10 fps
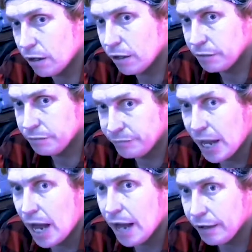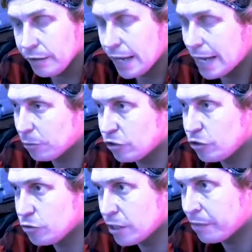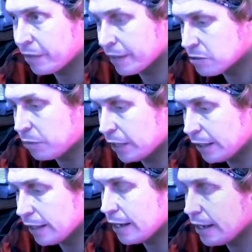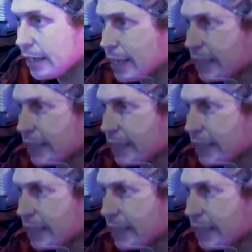are not able to do some things, but uh,